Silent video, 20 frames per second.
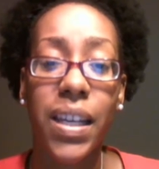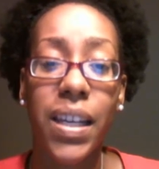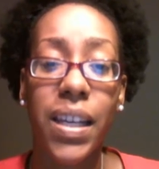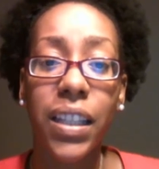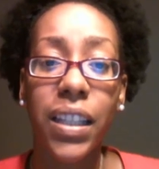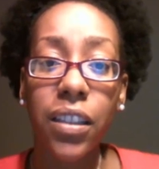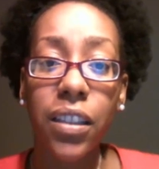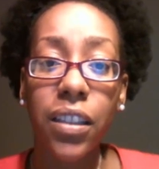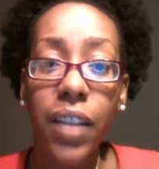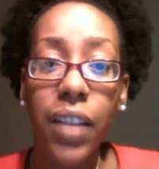
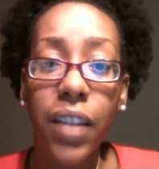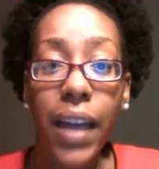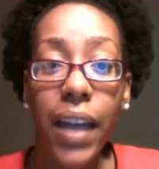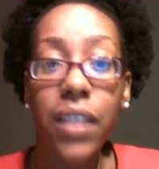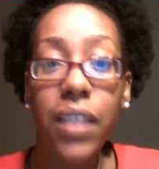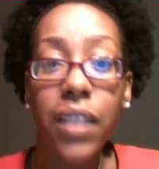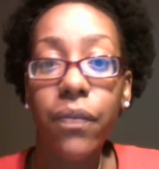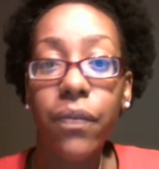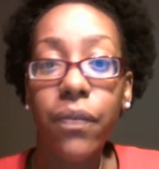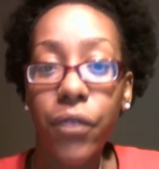And look at it
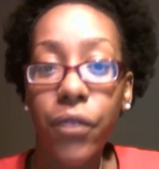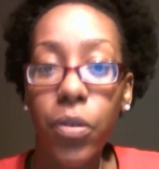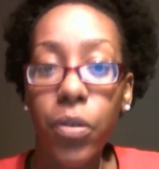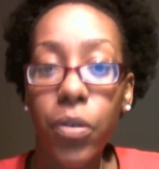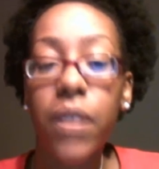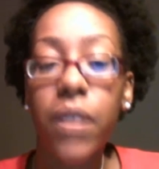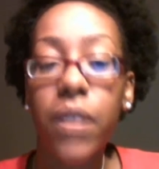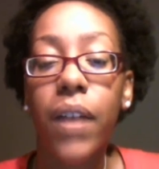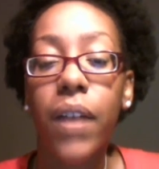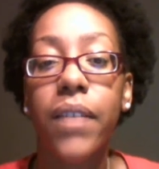three
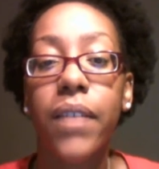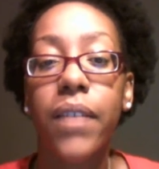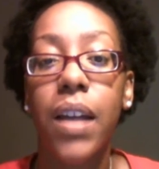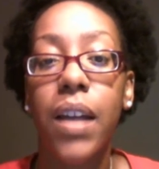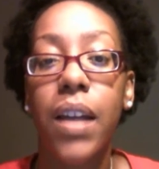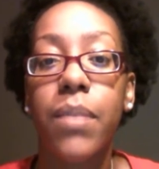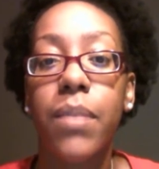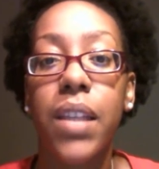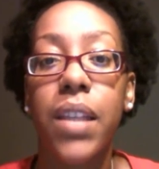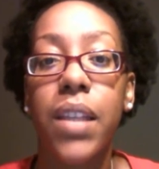to five
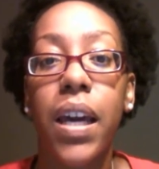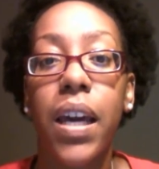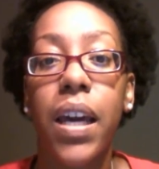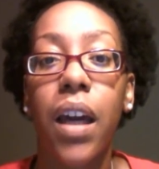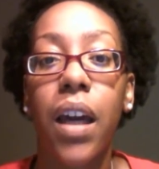times a day.